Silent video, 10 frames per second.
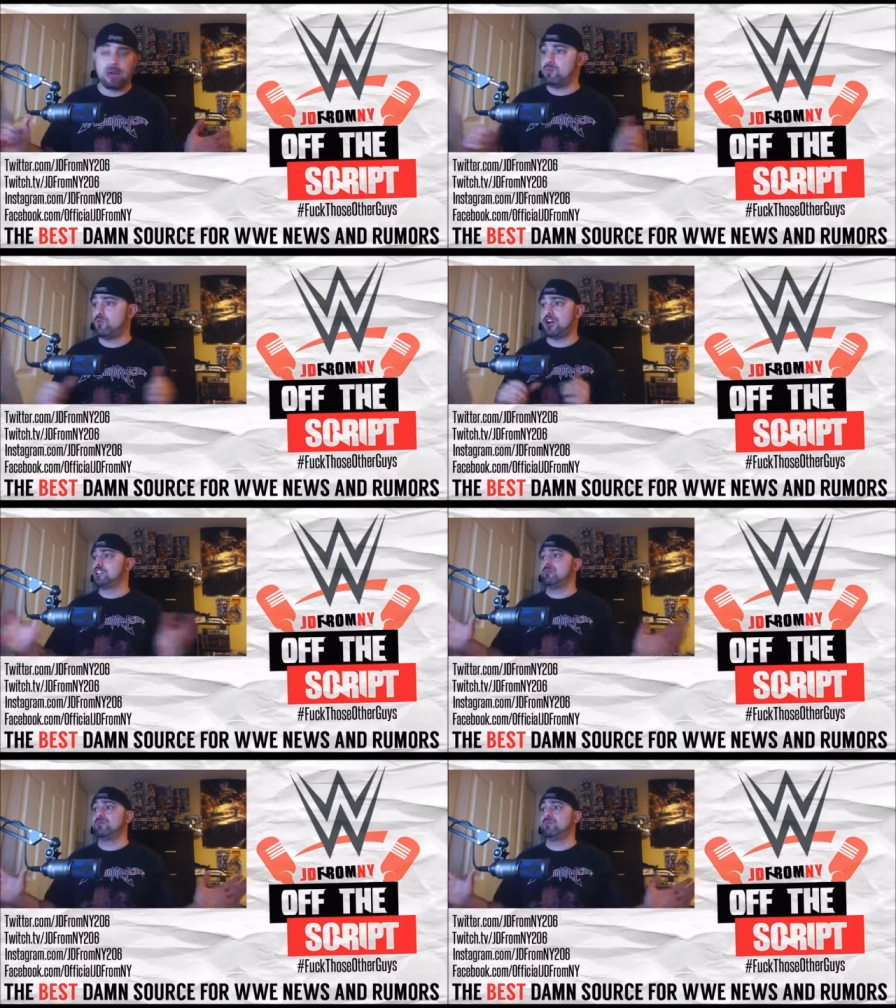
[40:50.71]
I've been
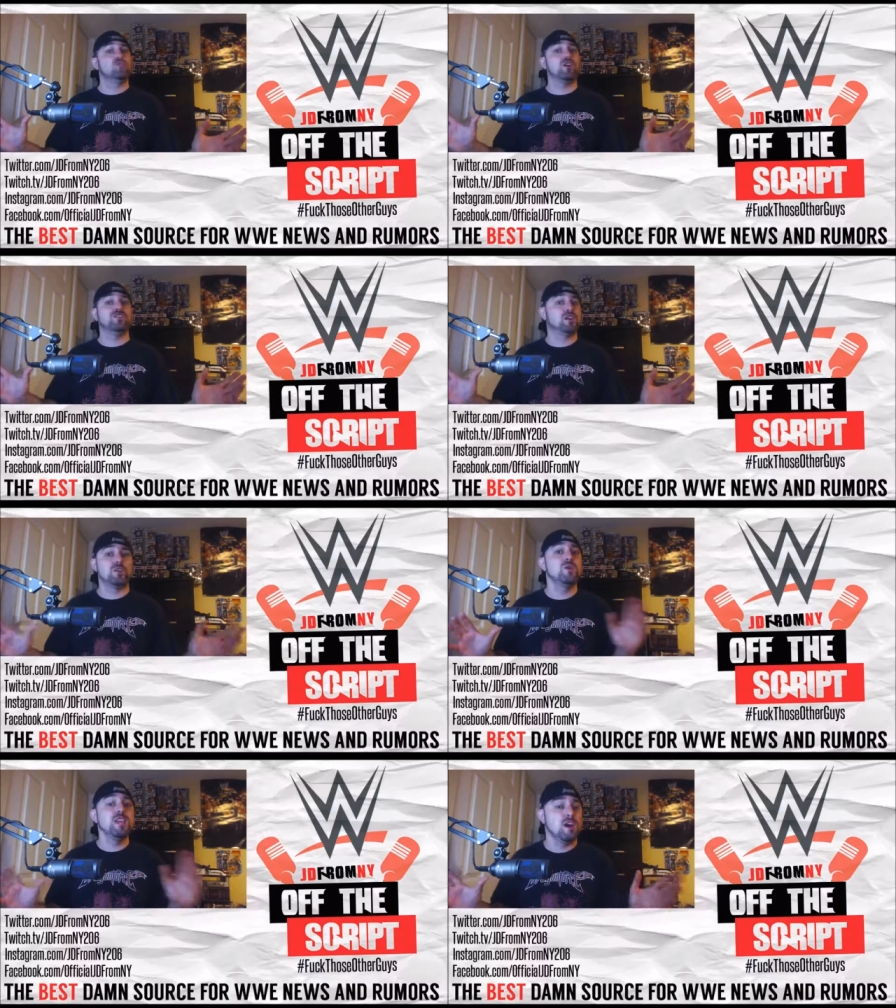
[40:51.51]
watching Ember Moon all
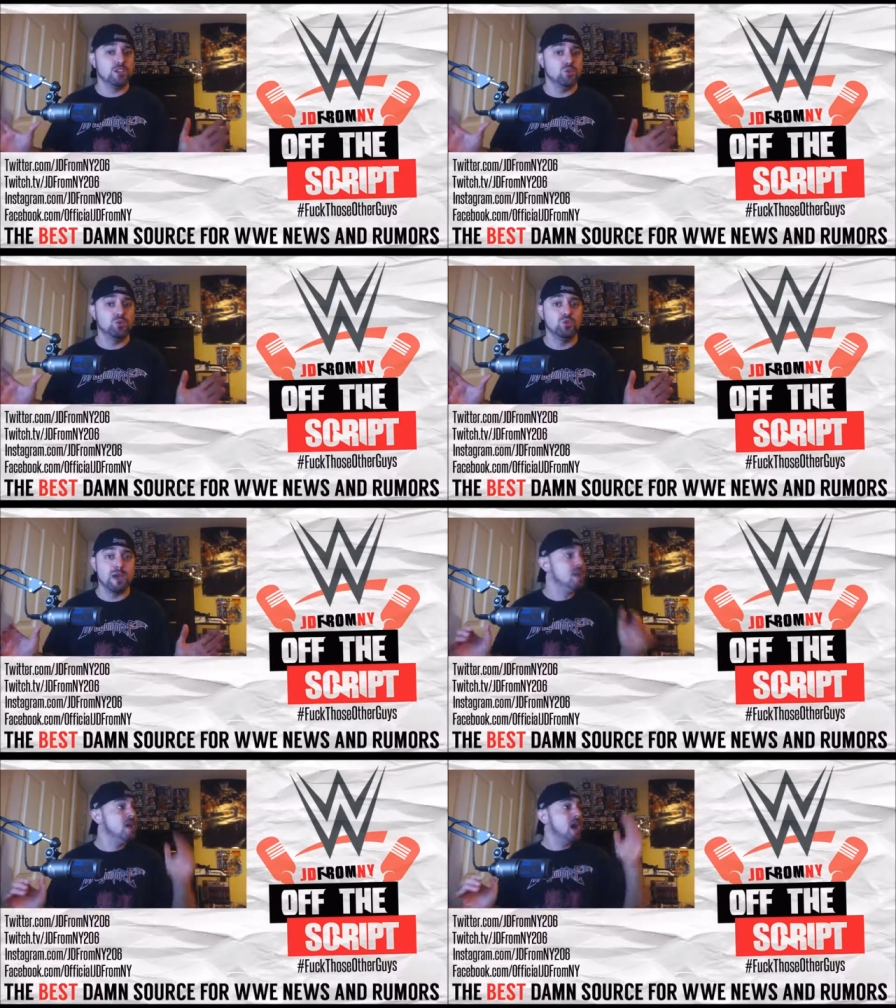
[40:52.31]
fucking week on
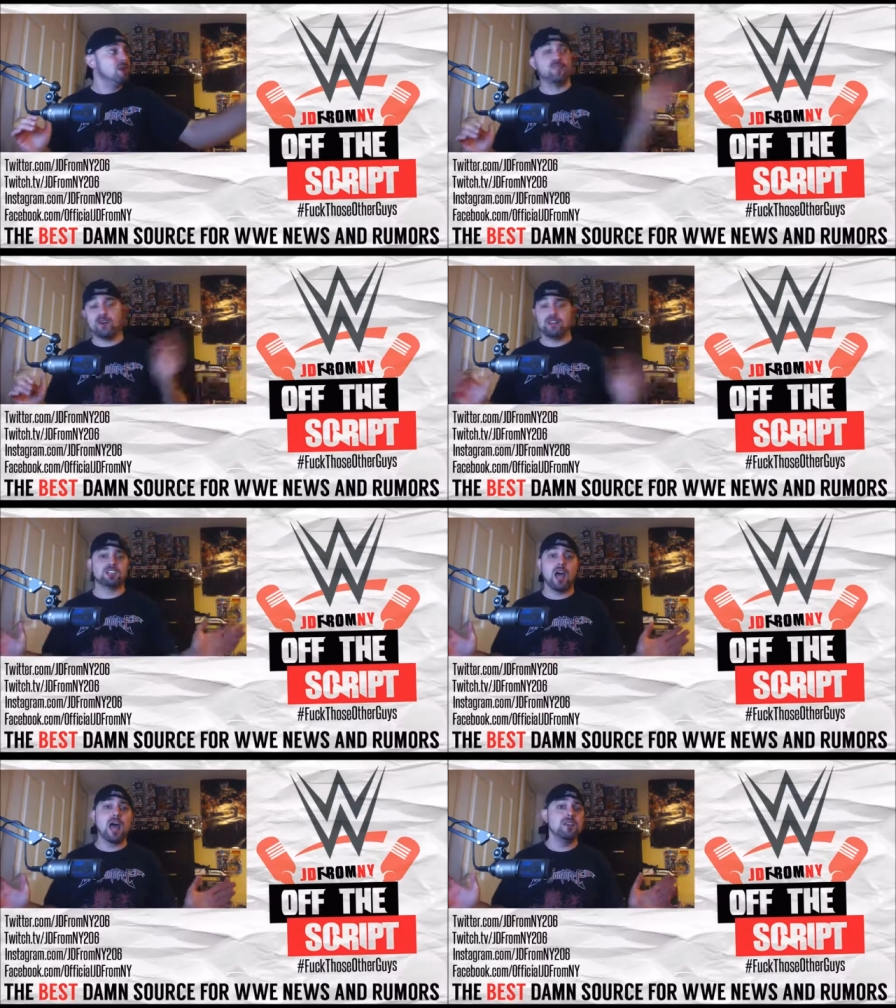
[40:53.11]
YouTube, man. I'm
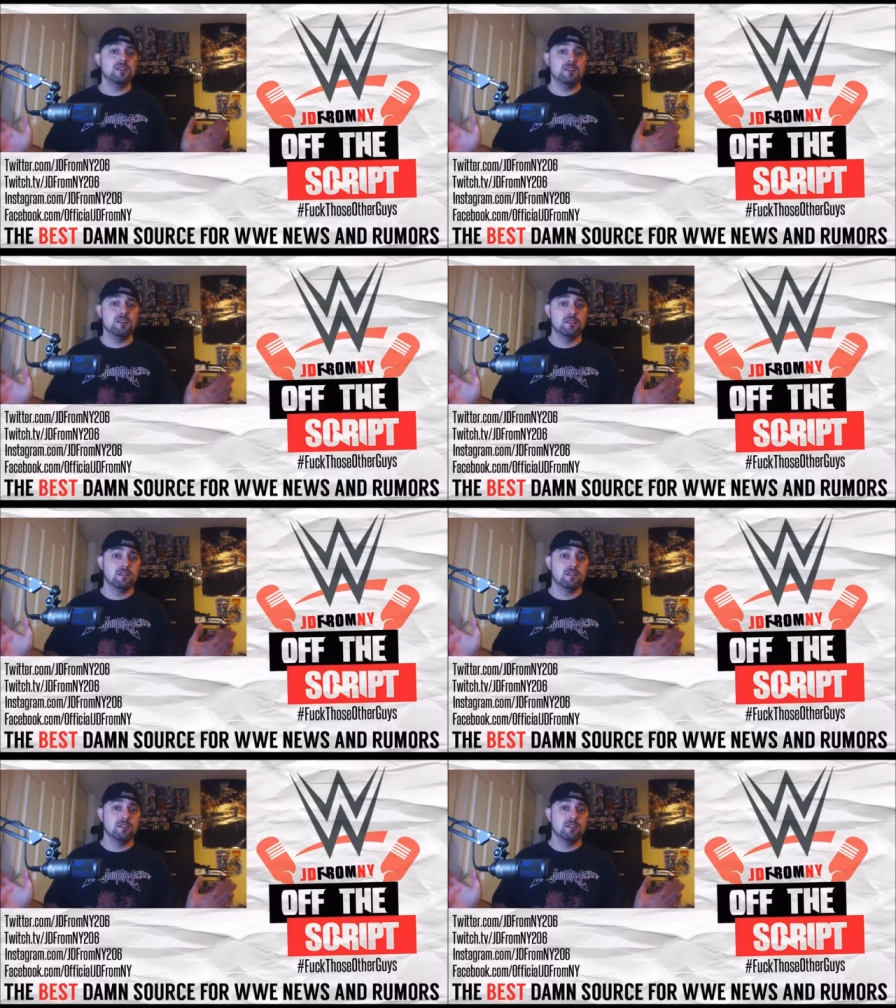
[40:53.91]
fucking excited.